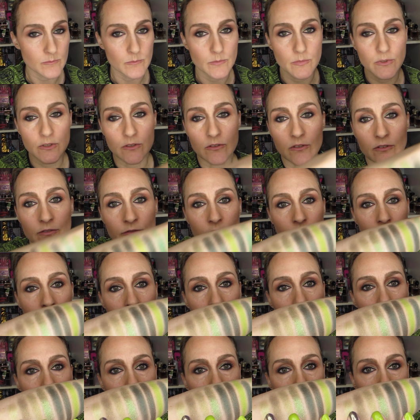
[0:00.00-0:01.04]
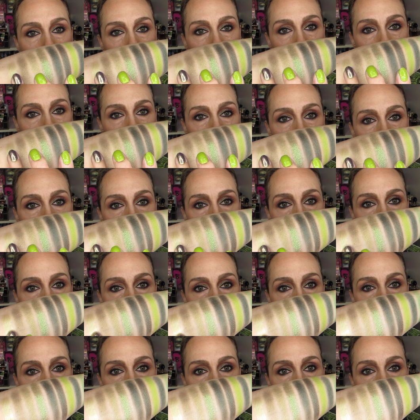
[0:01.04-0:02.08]
beautiful. Just a
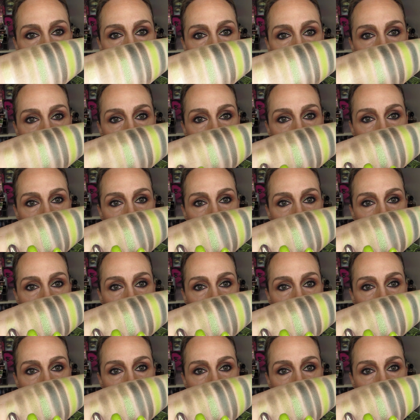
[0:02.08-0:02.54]
beautiful